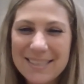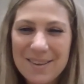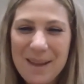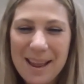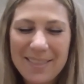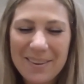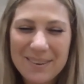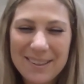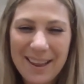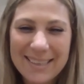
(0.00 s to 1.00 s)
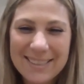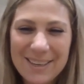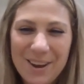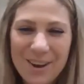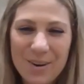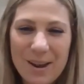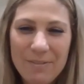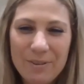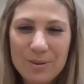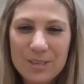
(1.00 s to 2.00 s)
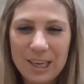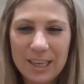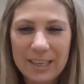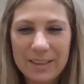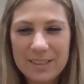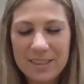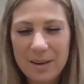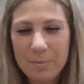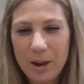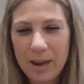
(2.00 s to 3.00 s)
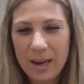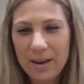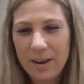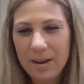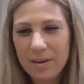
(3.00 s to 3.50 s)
Samantha would like to know if you studied the same way